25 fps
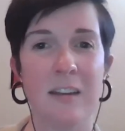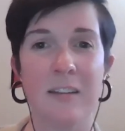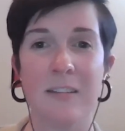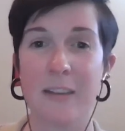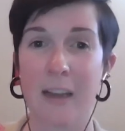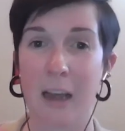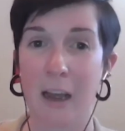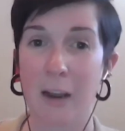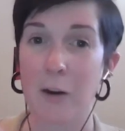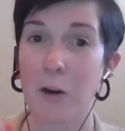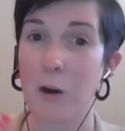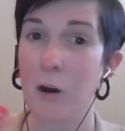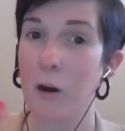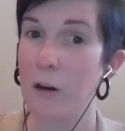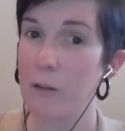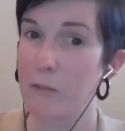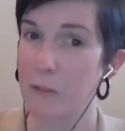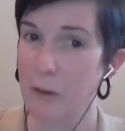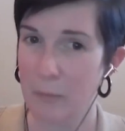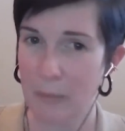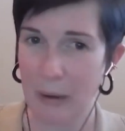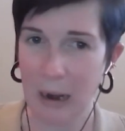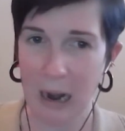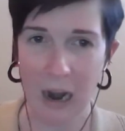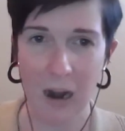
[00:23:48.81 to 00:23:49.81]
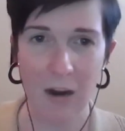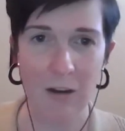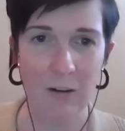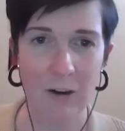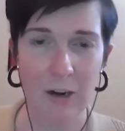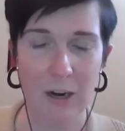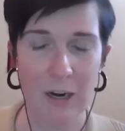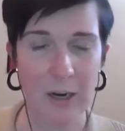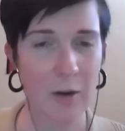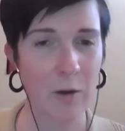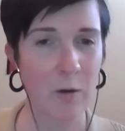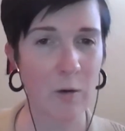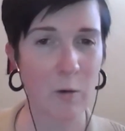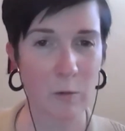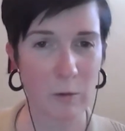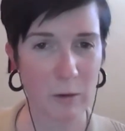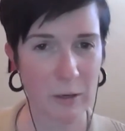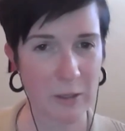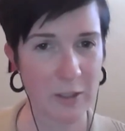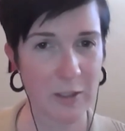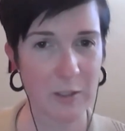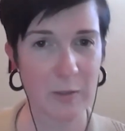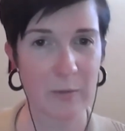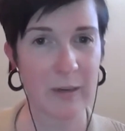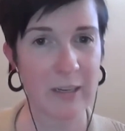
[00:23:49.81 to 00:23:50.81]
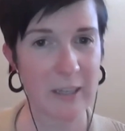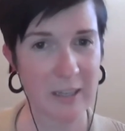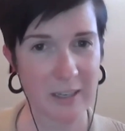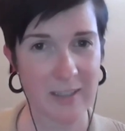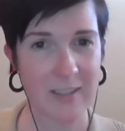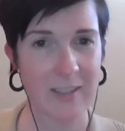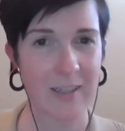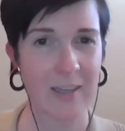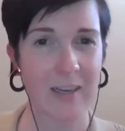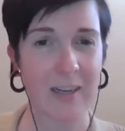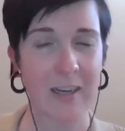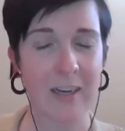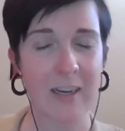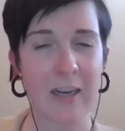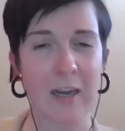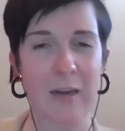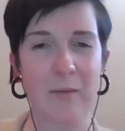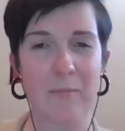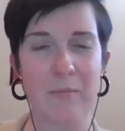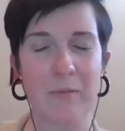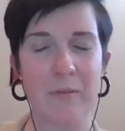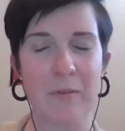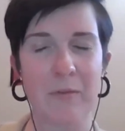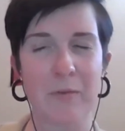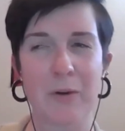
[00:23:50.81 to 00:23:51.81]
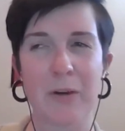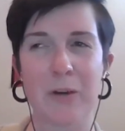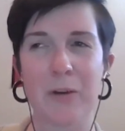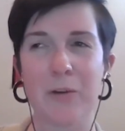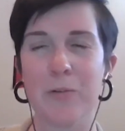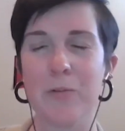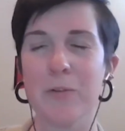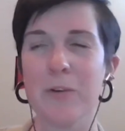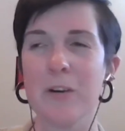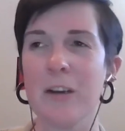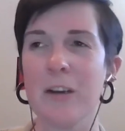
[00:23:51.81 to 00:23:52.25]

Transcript: not overpowering corn sweetness that can come through.